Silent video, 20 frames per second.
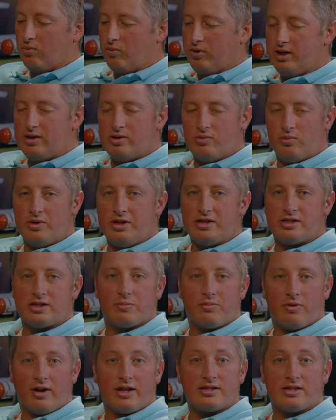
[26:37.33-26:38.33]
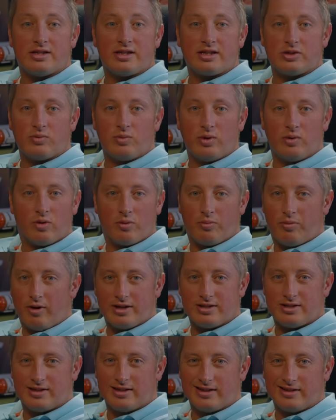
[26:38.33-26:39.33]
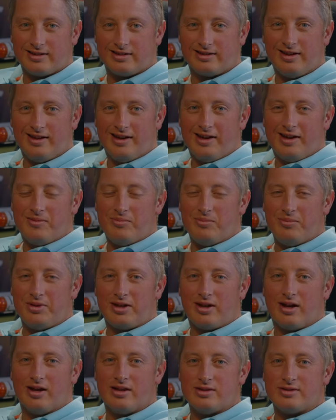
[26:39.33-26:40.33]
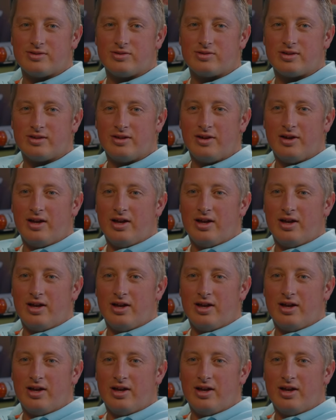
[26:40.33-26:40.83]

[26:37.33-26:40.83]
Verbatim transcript: We, we suppress things and we repress things because